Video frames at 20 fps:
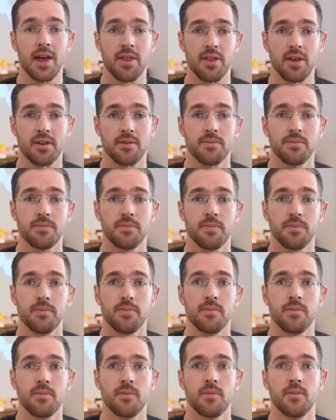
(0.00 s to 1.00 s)
method,
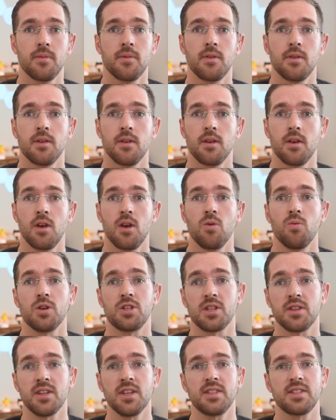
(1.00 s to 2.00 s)

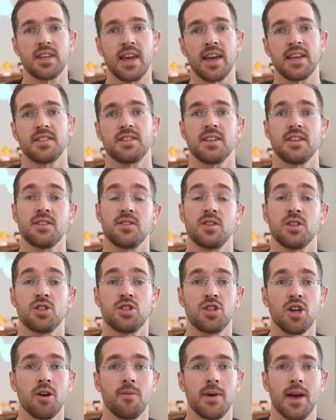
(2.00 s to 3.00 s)
which in this case is the
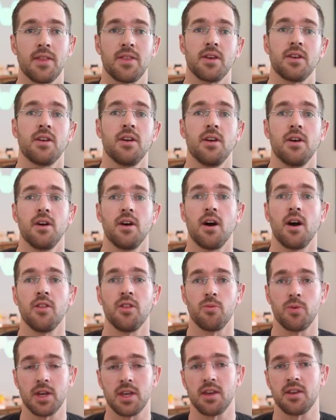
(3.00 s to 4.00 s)
show method on
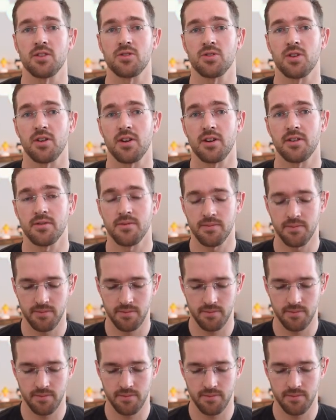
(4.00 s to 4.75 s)
the wiki controller.